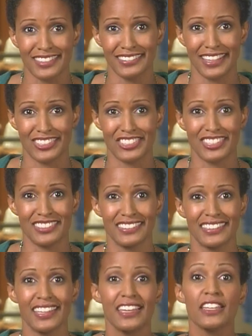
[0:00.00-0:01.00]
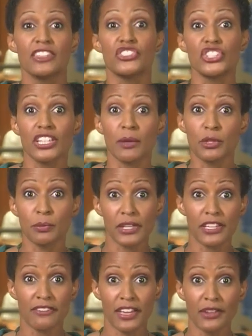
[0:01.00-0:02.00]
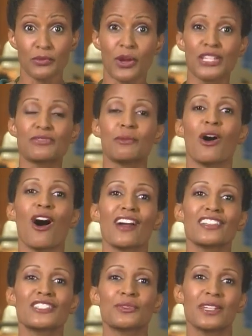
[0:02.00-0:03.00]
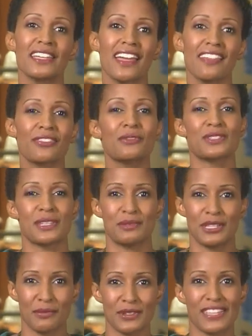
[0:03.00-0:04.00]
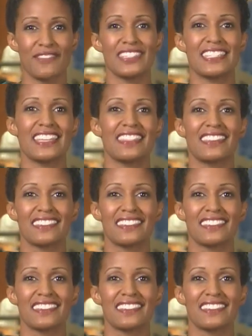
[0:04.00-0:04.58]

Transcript: collection. The GWP event runs from August 28th through September 17th.